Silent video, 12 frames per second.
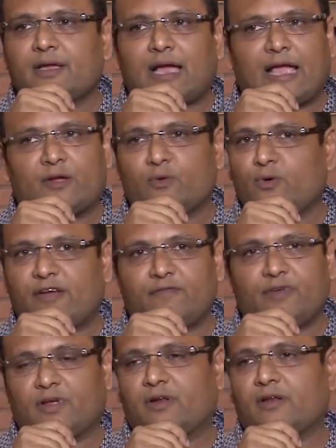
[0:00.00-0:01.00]
I couldn't have
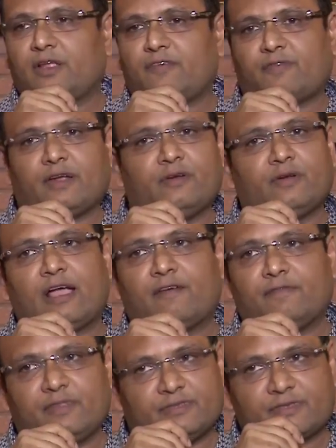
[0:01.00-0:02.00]
done if I didn't have
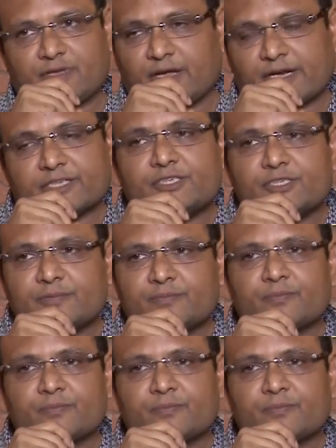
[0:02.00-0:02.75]
this courage.